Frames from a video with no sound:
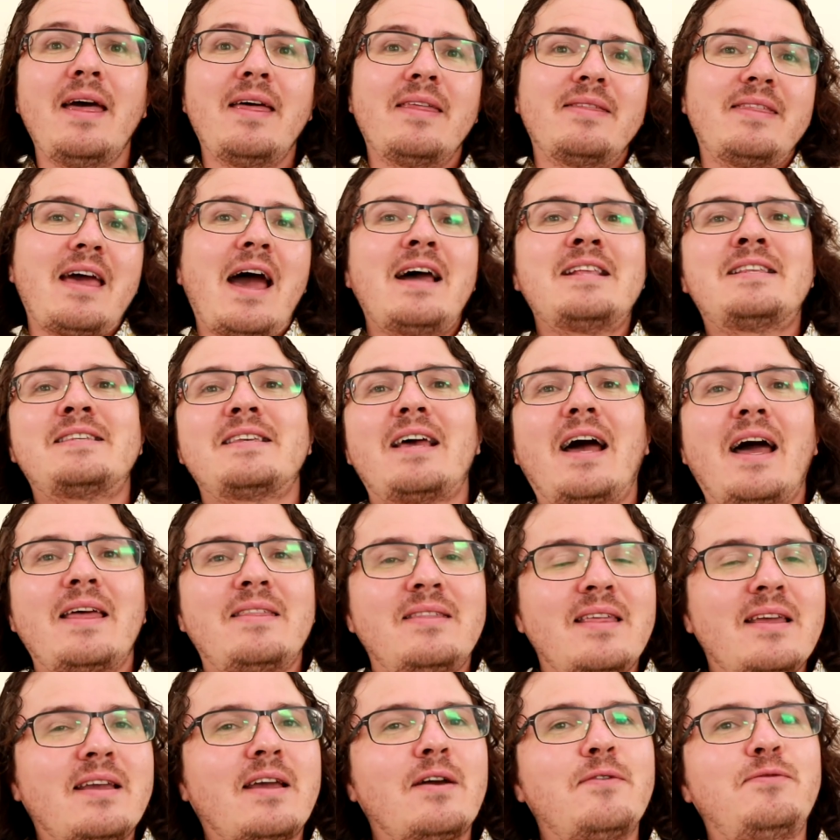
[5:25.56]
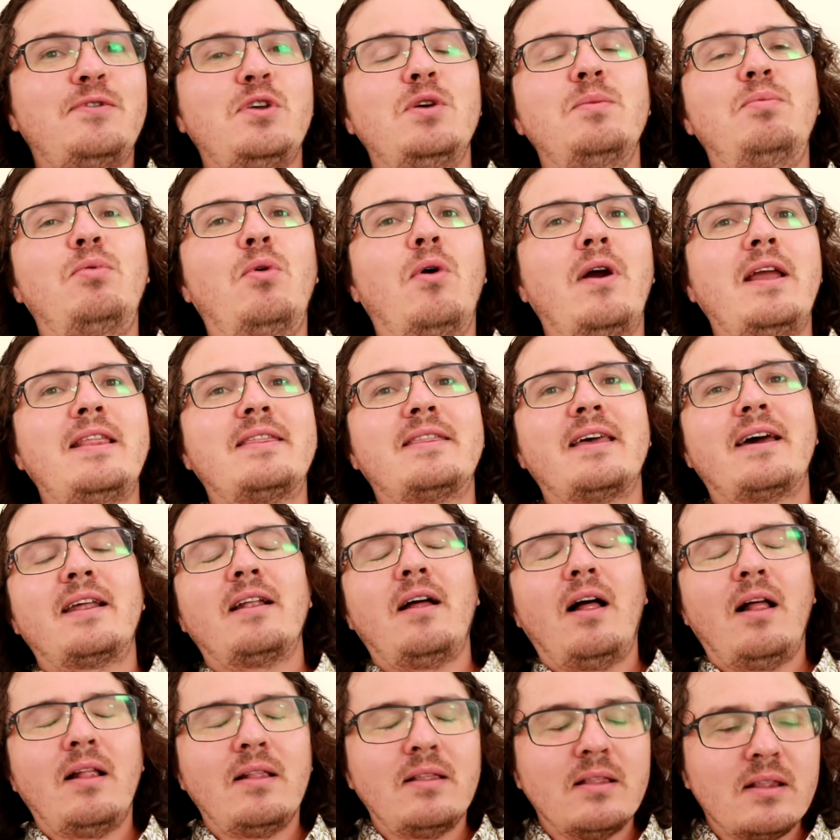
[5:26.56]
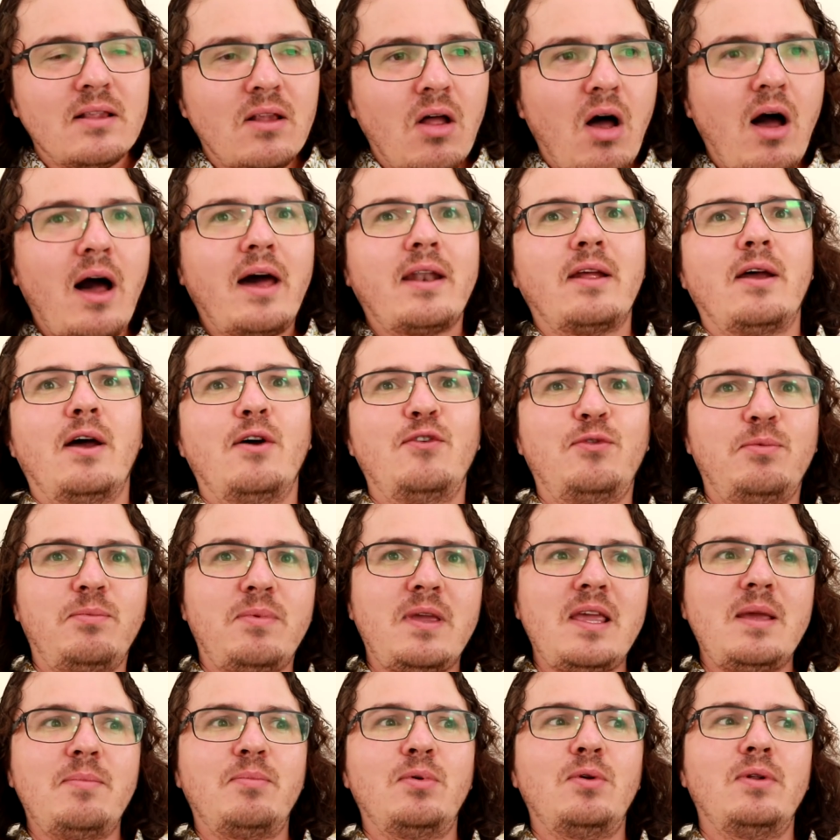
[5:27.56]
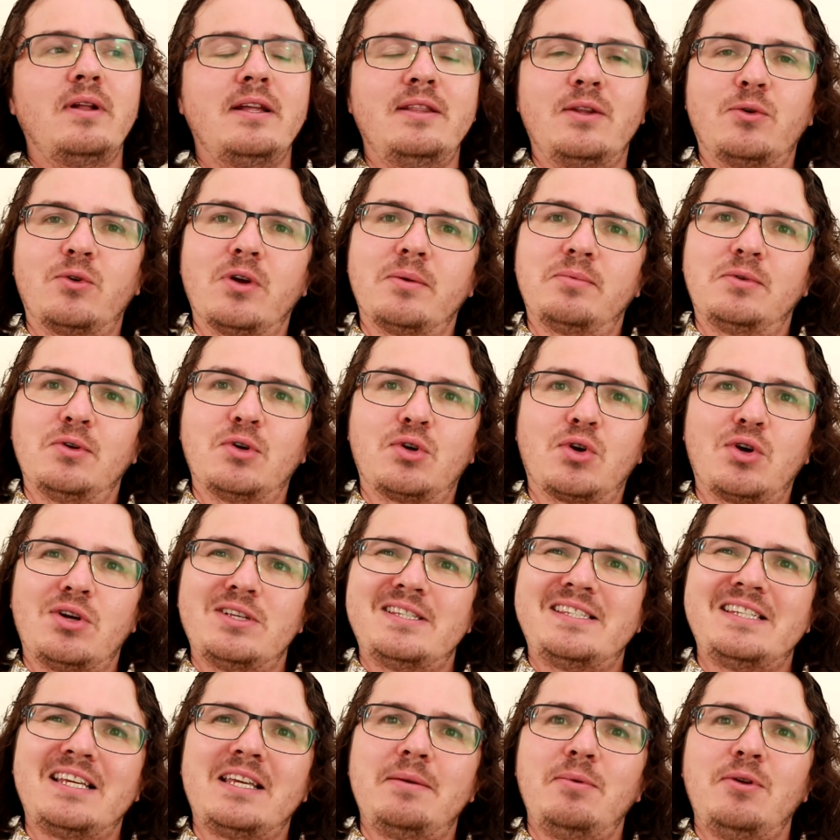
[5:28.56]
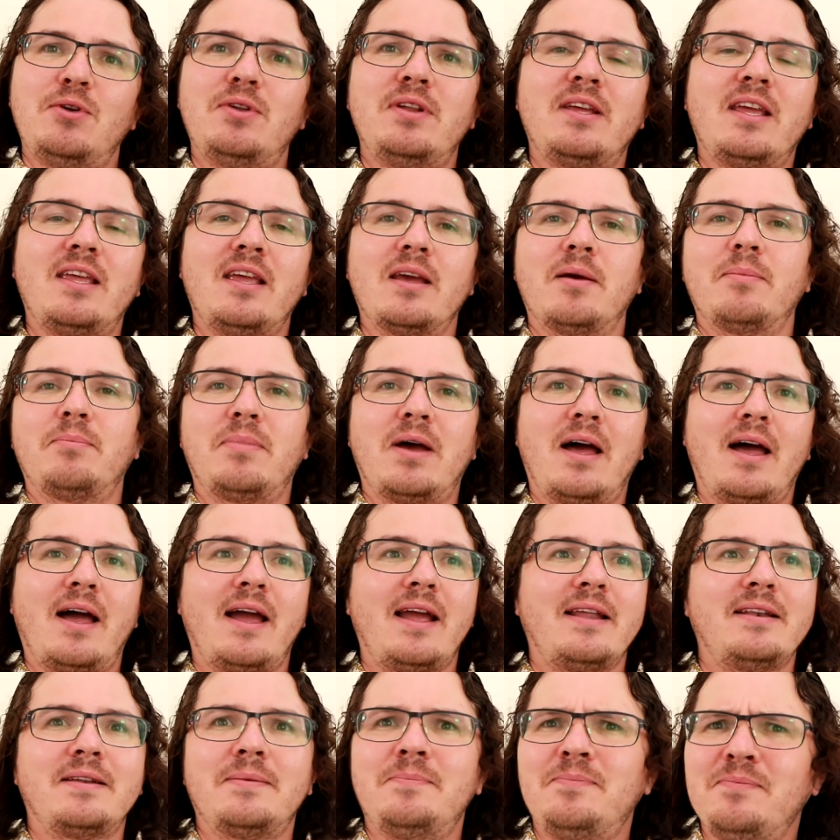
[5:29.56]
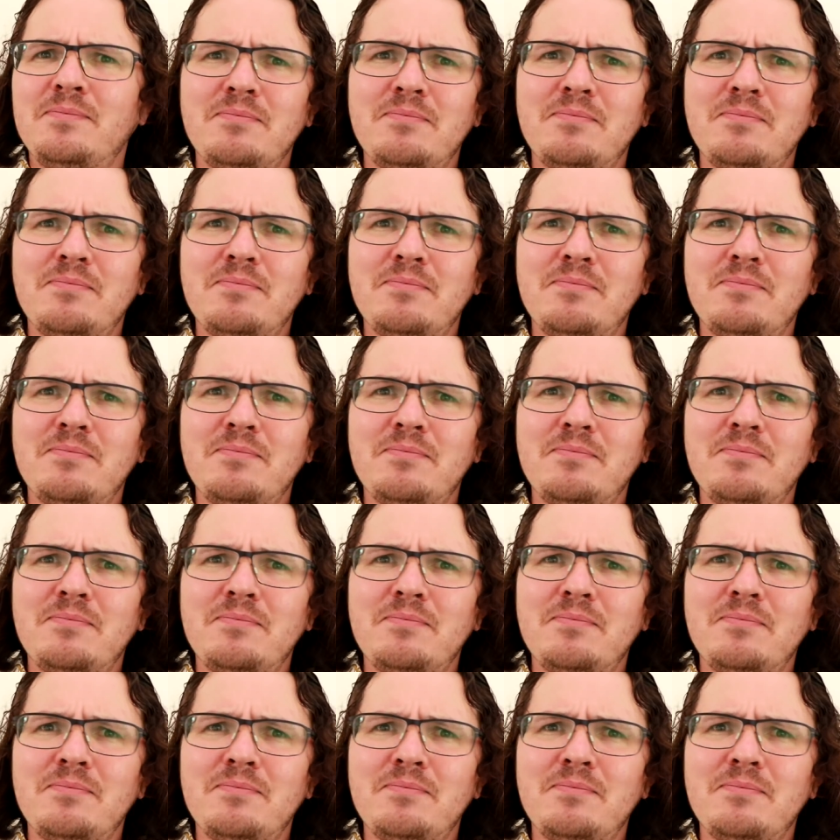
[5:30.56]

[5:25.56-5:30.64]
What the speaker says: That's, I think, a viewpoint that a lot of people in the cryptocurrency community get behind.